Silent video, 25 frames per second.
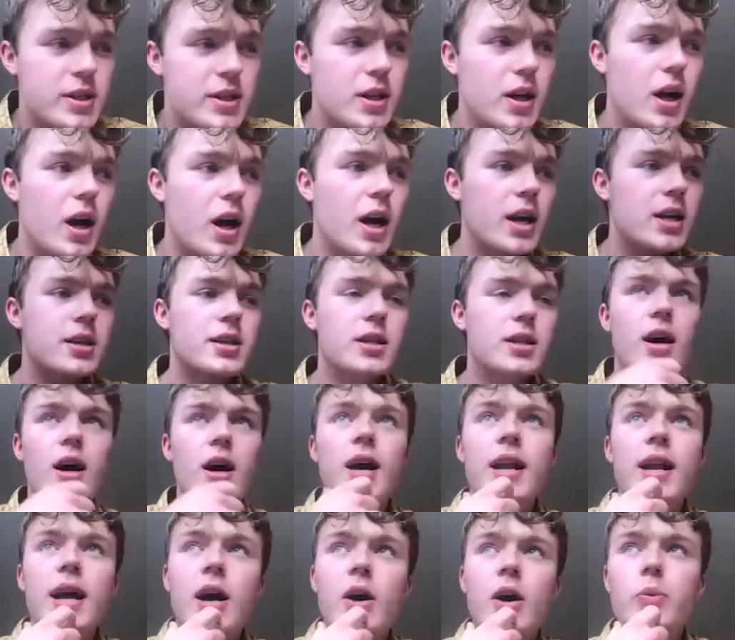I
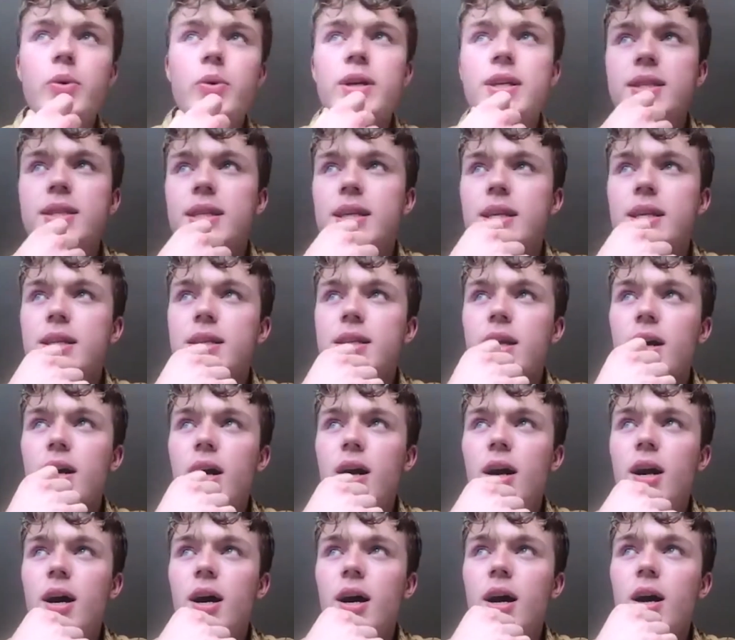started out. We did
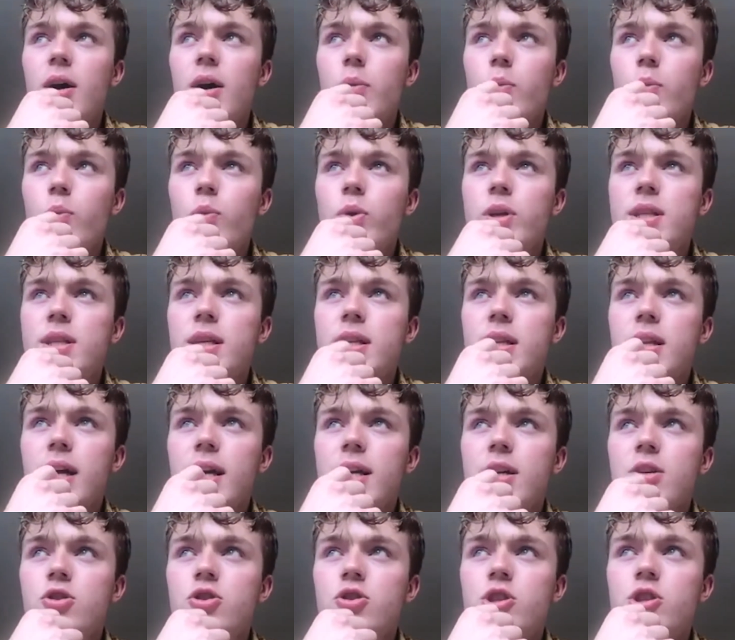like
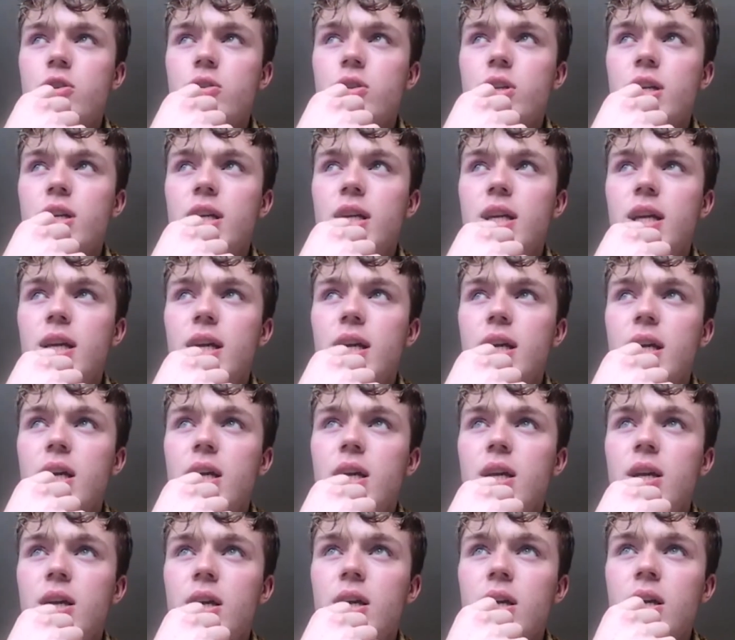a student gig,
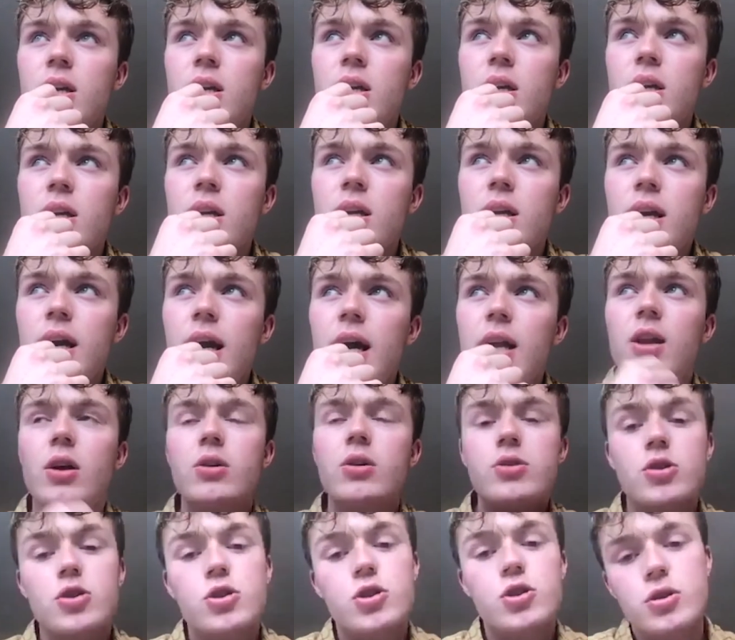and loads
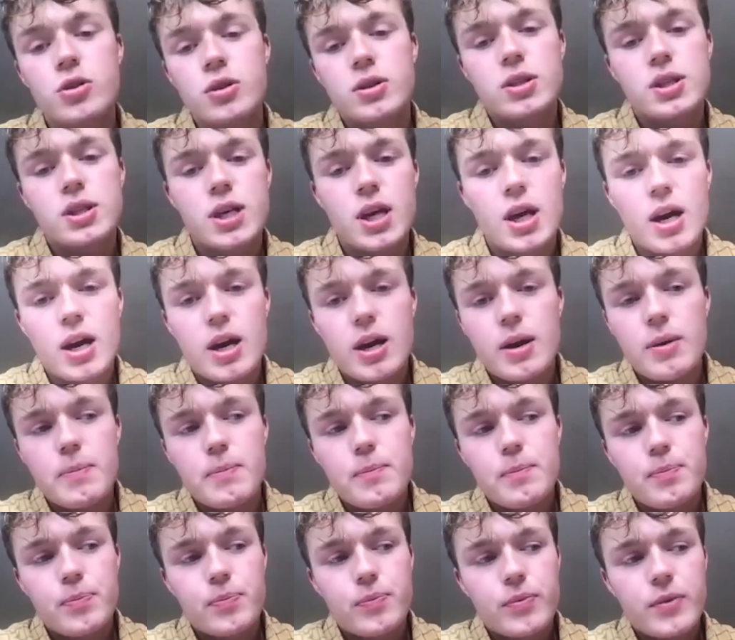of students
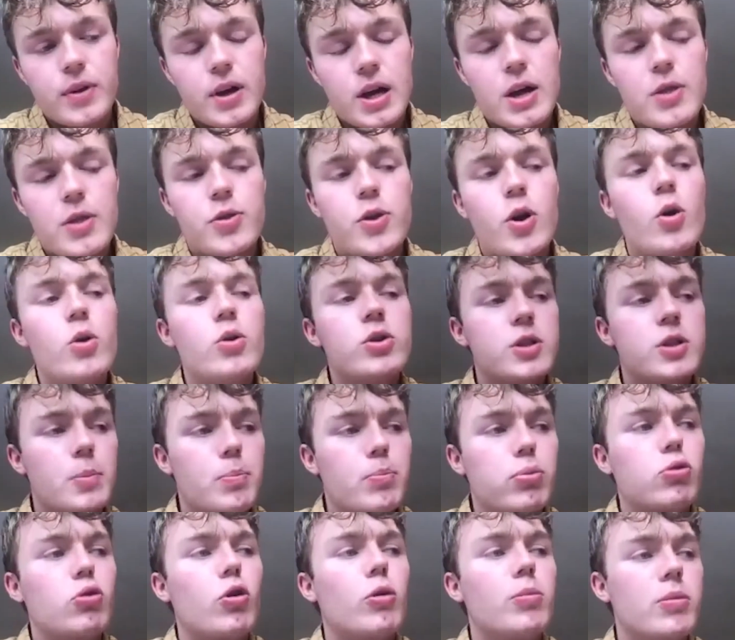came. And those are
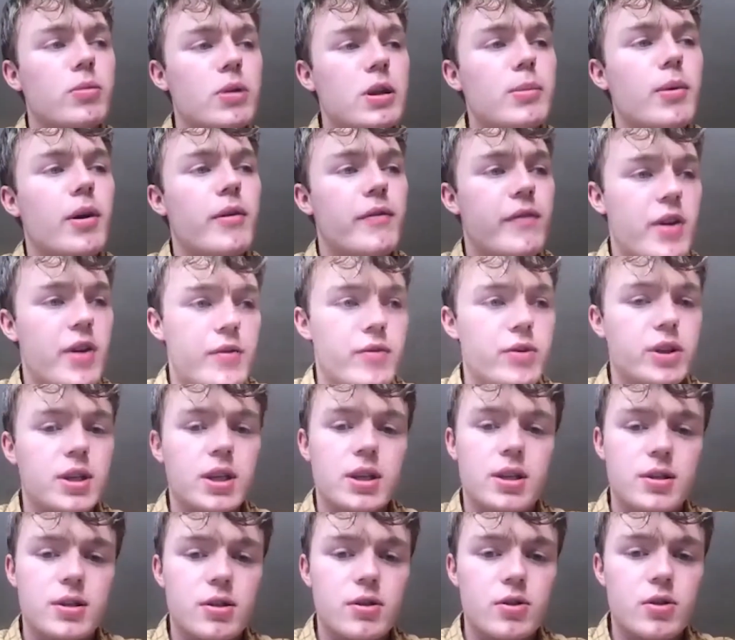probably my favorite
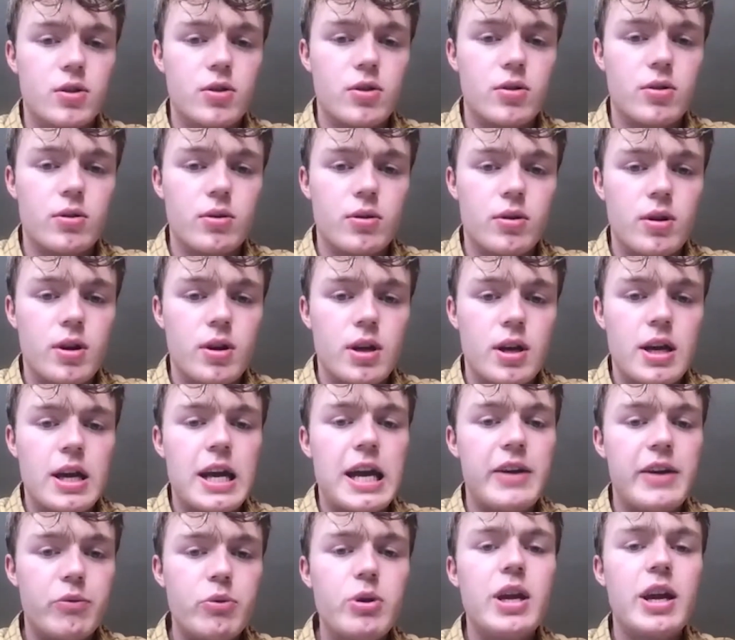gigs to do.
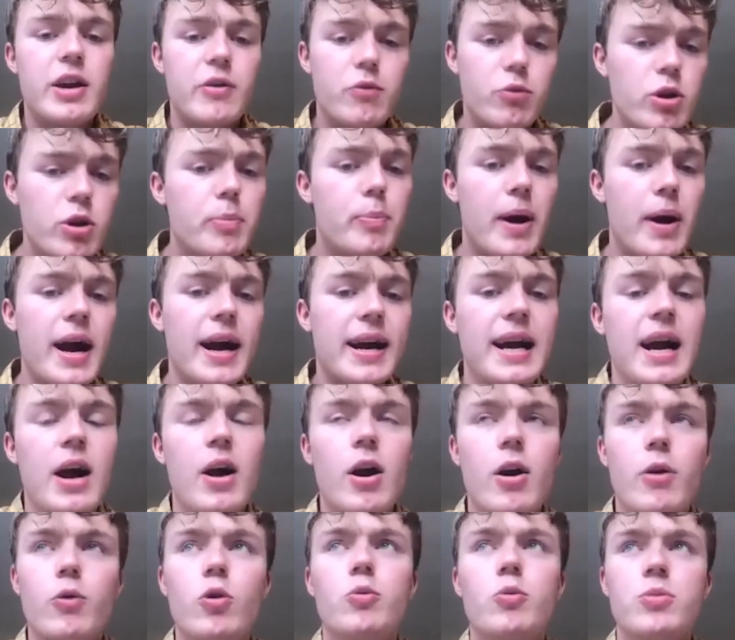If we pack out
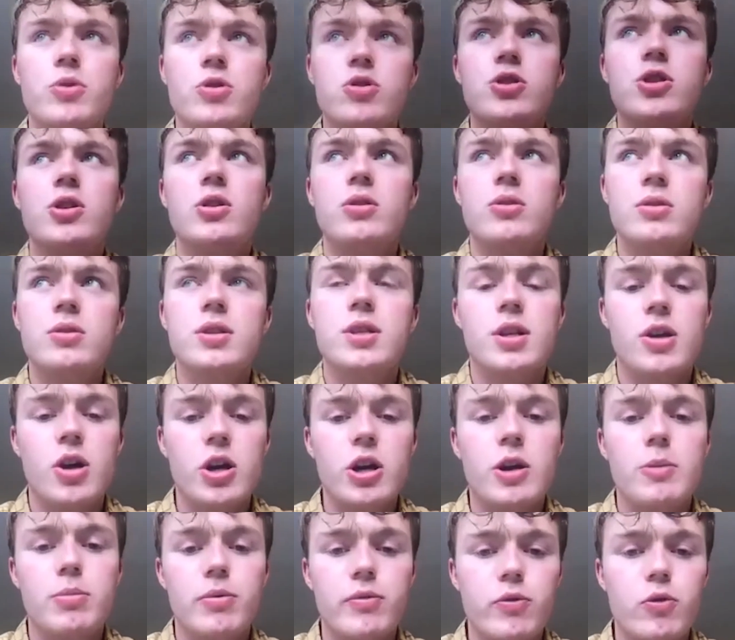a room with students and I
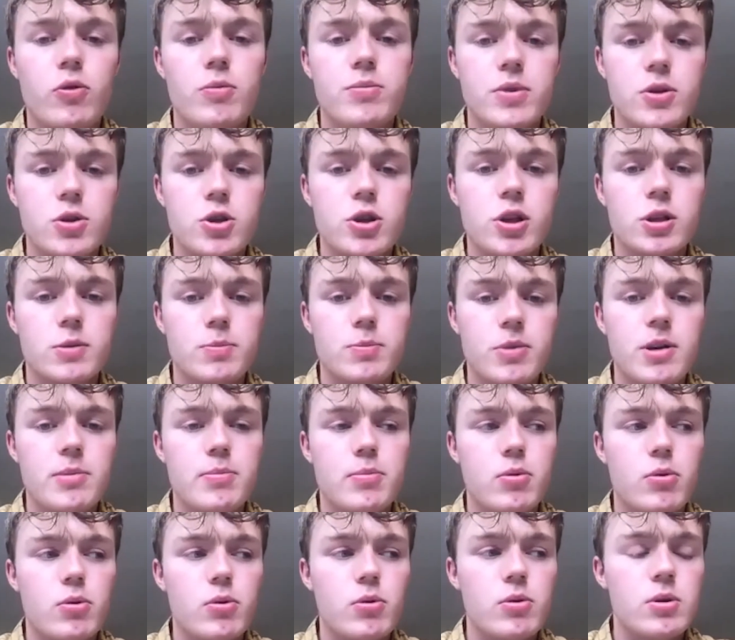can perform to just
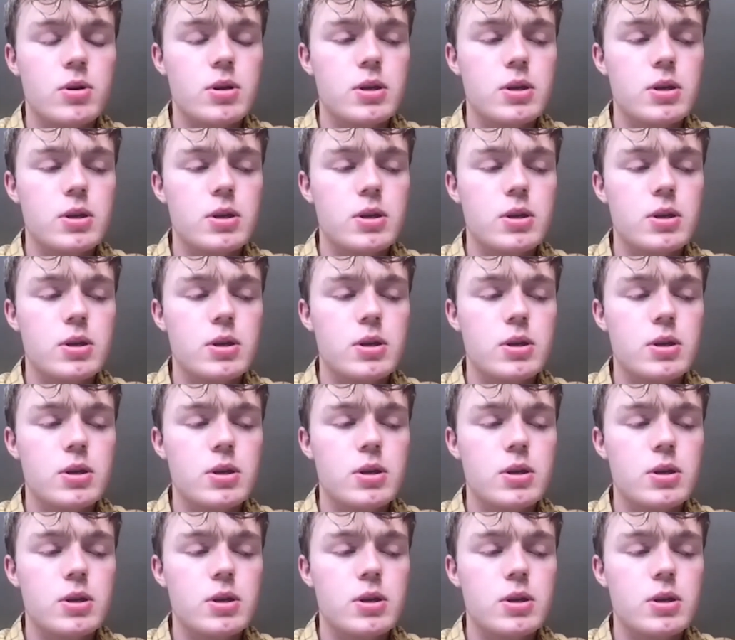people